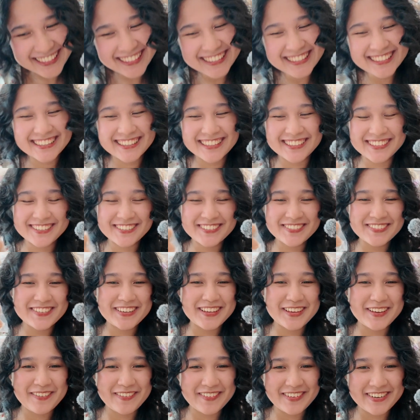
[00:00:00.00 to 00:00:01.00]
So
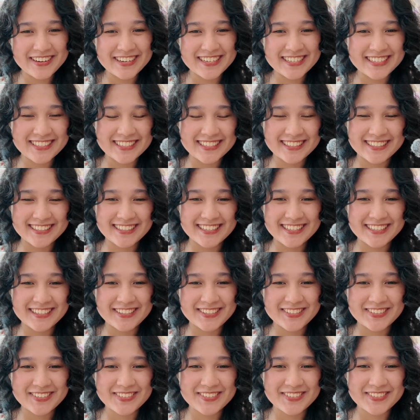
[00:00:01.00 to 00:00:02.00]
if you're interested,
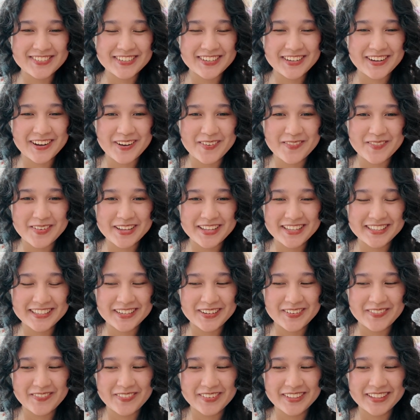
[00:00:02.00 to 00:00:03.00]
do comment
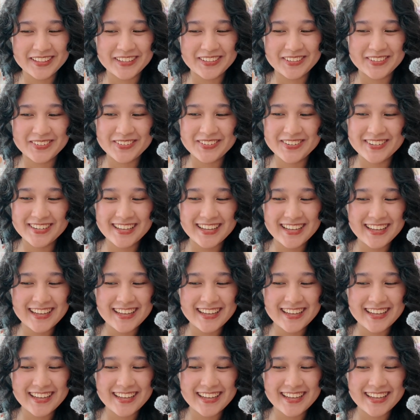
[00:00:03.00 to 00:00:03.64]
down below